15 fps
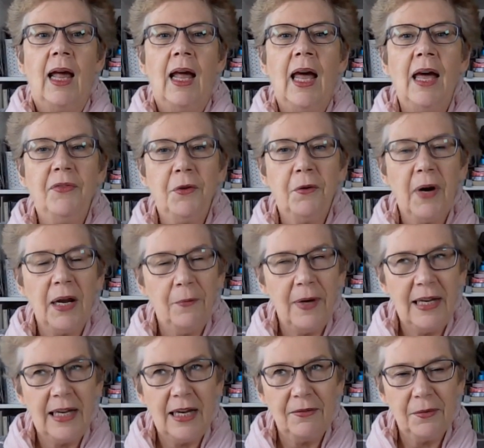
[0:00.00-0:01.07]
Have a great
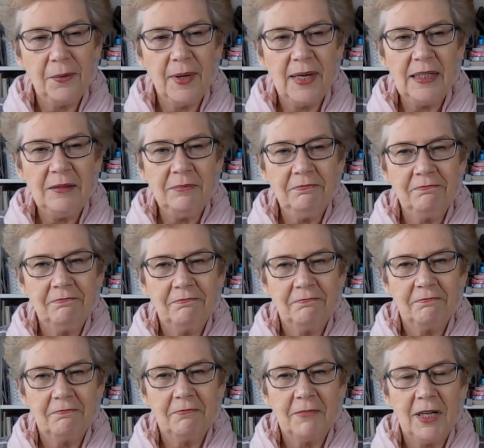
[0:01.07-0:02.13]
week, everyone,
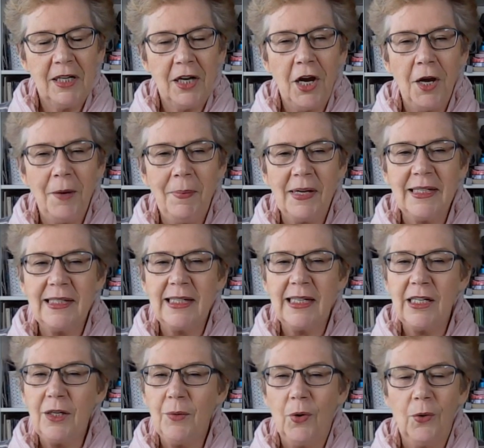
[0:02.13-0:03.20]
and I hope I
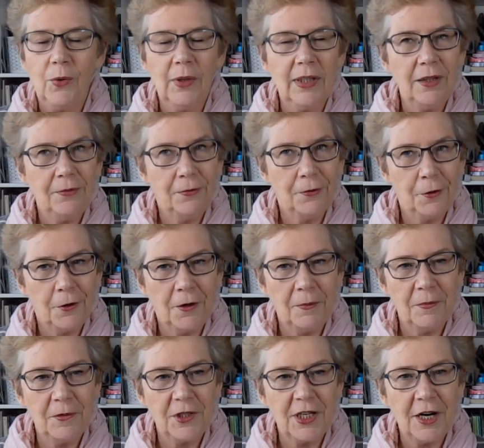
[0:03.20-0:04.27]
see you all in the
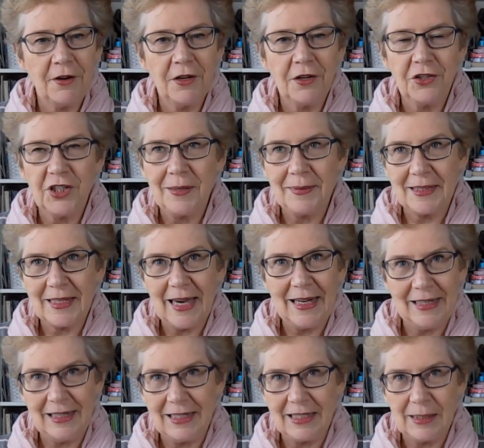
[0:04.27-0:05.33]
forum sharing your
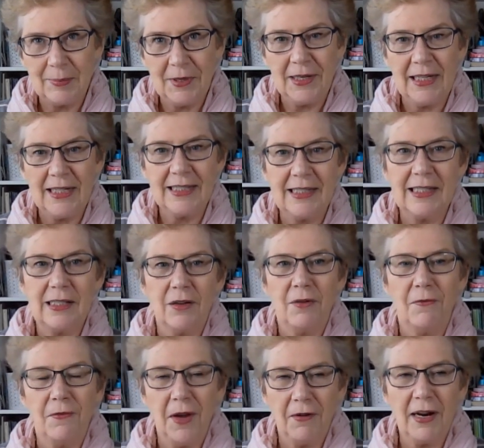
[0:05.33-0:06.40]
cheapskating experiences
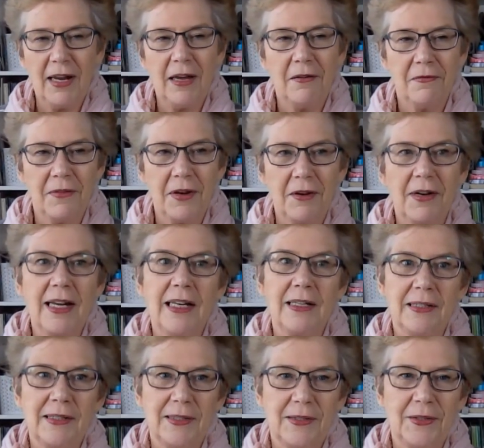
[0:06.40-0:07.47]
very, very
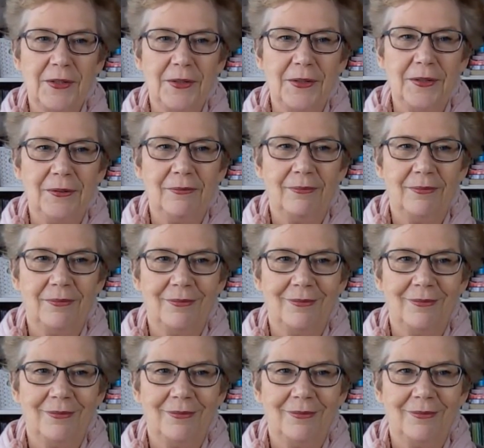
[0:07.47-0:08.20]
soon.